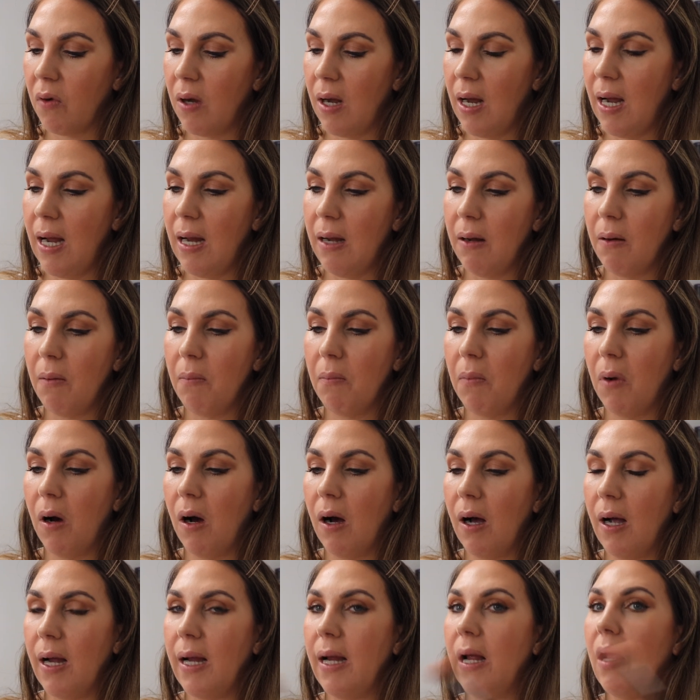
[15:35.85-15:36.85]
in
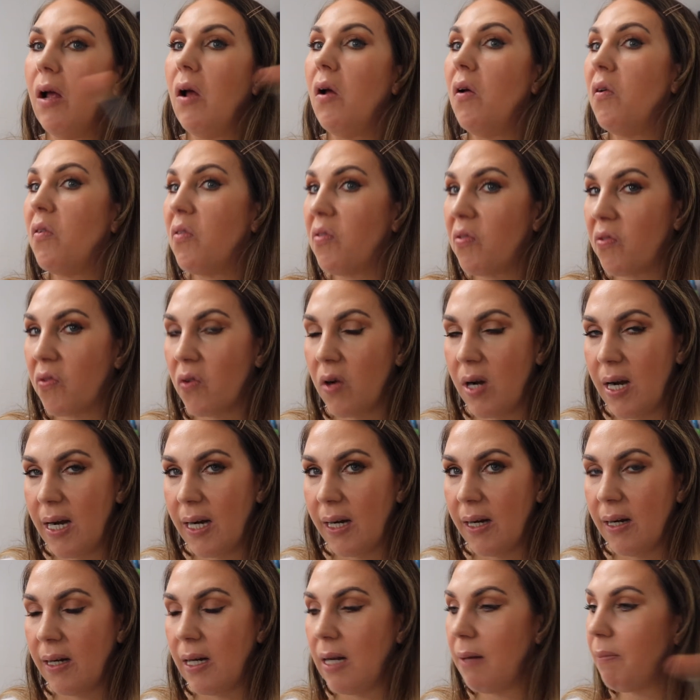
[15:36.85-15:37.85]
my free
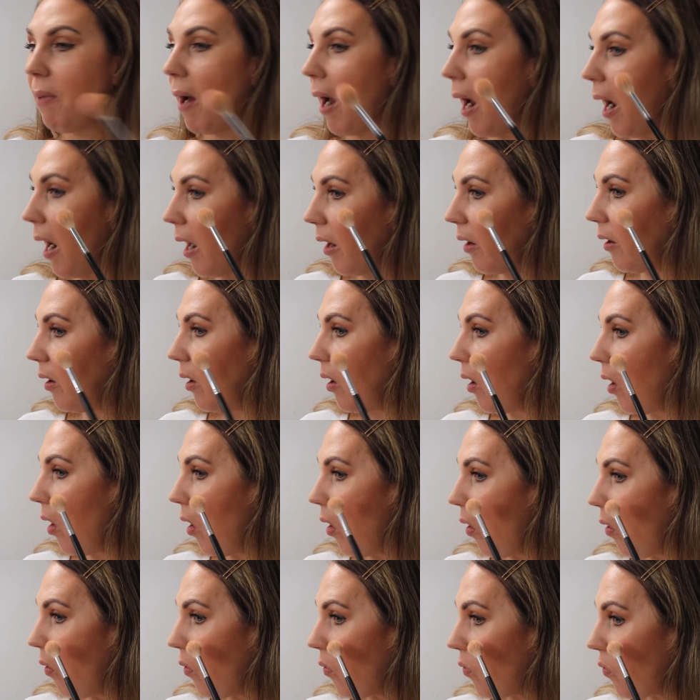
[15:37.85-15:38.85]
goodie bag
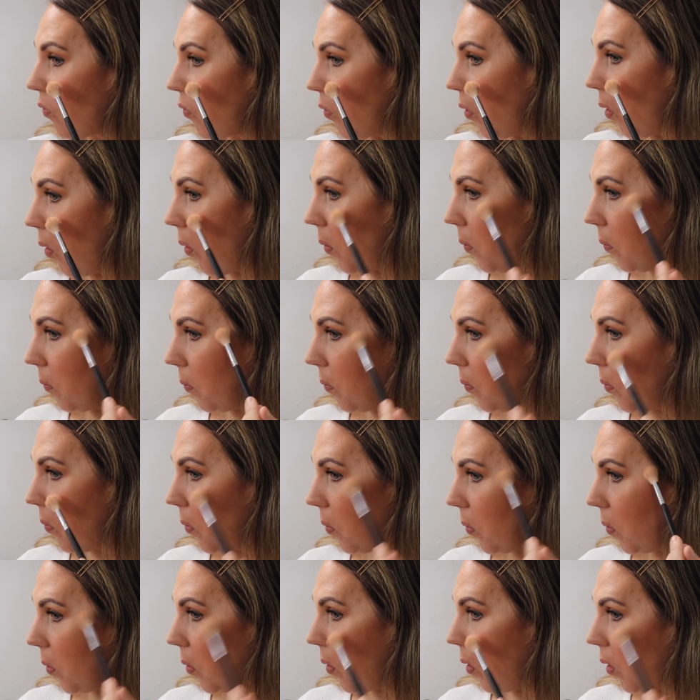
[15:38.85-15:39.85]
from
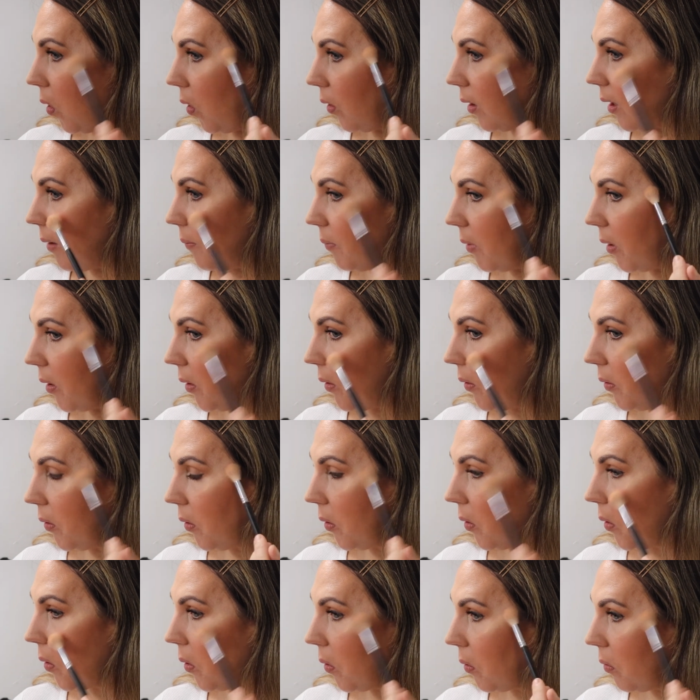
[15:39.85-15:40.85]
Holly Boone
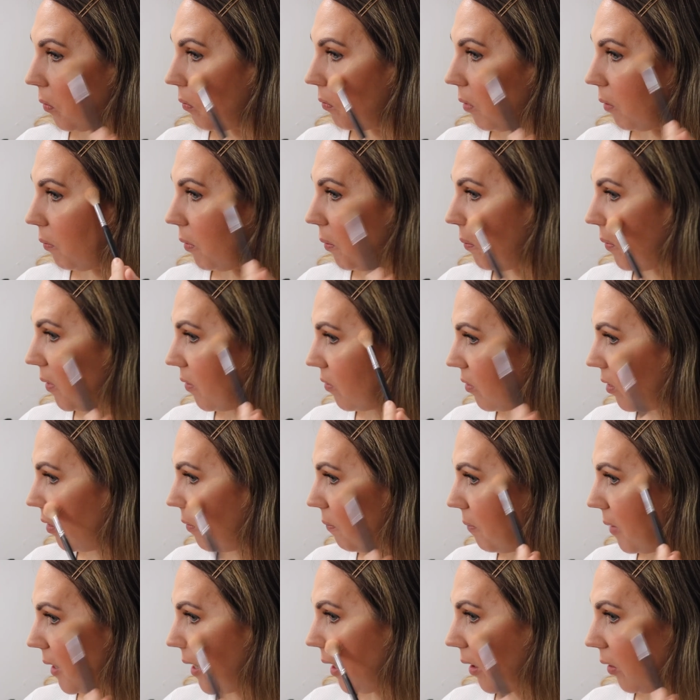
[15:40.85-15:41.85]
when we went to the
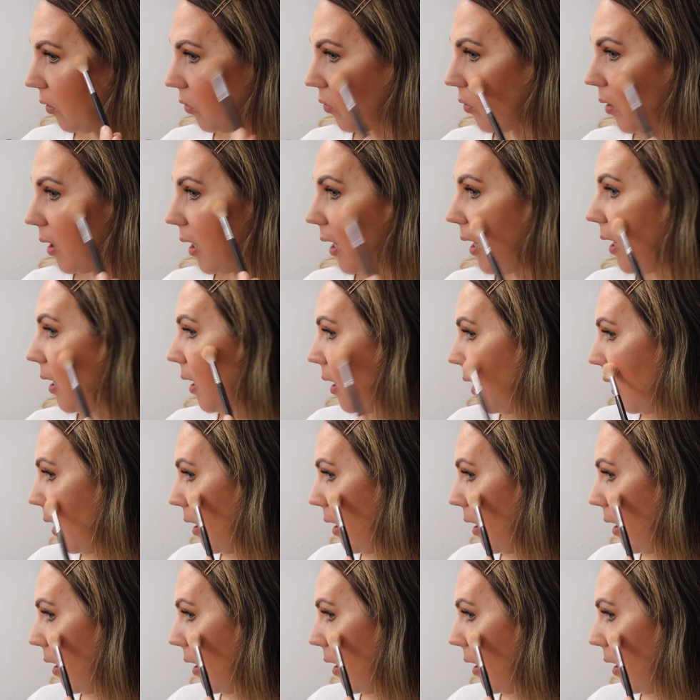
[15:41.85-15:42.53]
meet and greet.